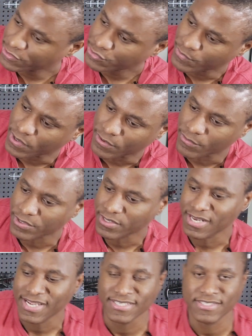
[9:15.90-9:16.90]
as well,
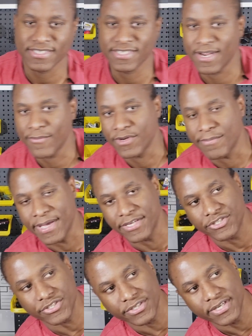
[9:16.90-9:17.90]
one last thing that I want to
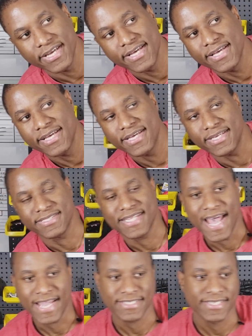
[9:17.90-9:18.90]
mention is
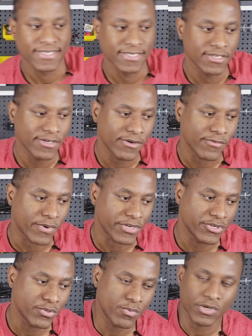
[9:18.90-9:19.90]
that when
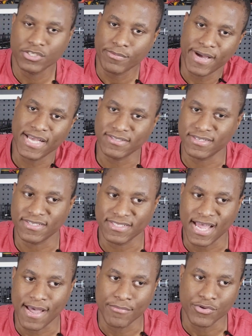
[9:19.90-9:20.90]
you want to pass an
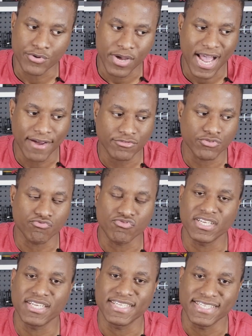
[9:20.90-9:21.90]
exam, you have to
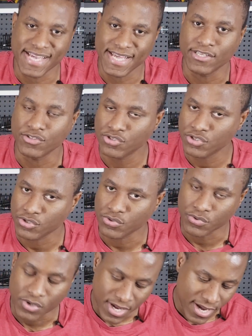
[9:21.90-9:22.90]
really get
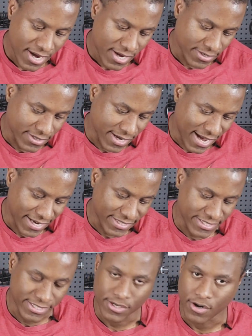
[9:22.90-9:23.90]
into the
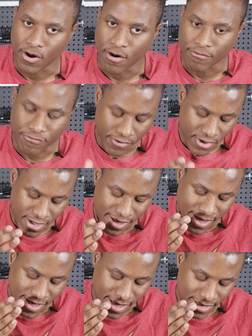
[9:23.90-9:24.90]
idea of,
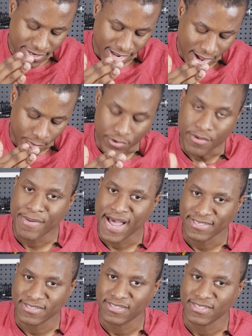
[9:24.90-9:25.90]
I want to
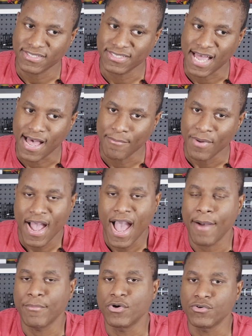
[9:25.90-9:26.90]
pass this exam,
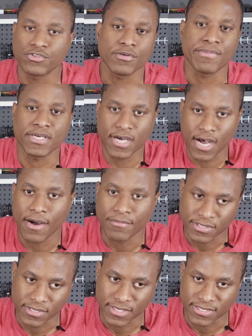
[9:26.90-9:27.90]
I'm going to become
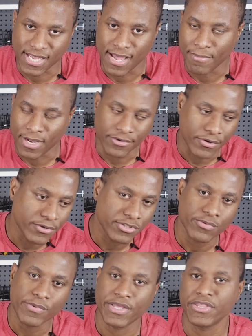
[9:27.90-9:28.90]
this exam. I know it's
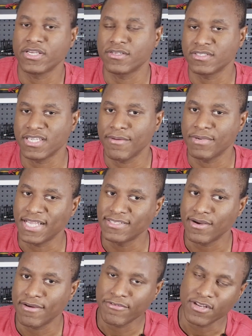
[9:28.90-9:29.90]
a weird thing to say, but that's
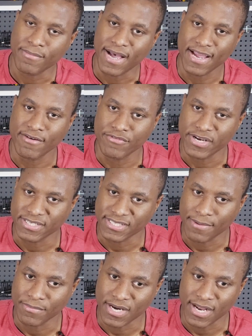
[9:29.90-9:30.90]
how I feel about every
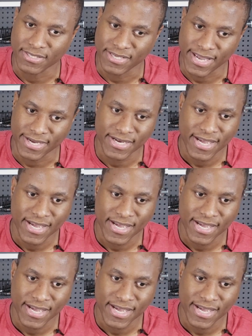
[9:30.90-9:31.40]
exam that I take.